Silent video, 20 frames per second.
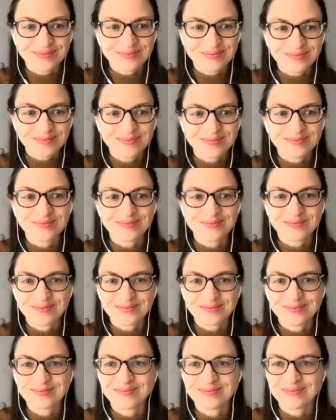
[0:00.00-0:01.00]

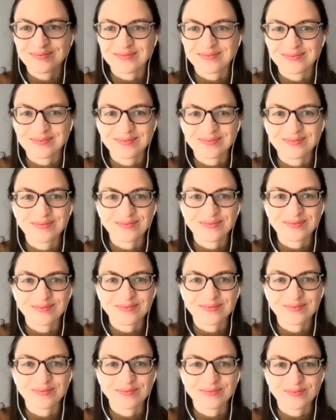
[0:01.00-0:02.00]

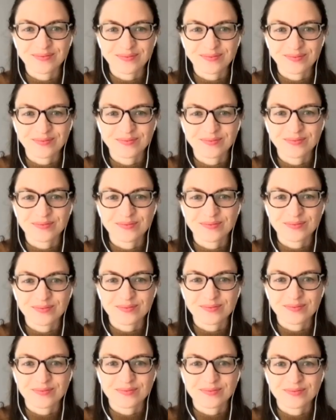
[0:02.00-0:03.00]

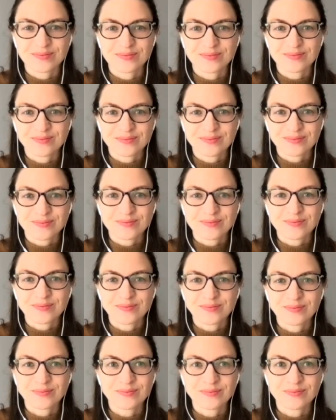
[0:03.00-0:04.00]

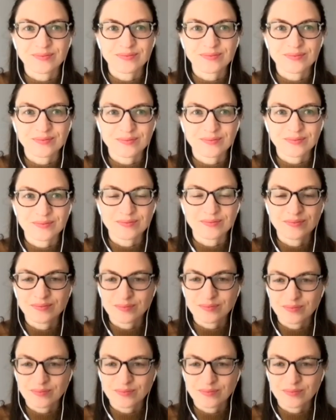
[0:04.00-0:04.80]
No words are spoken by the person on screen.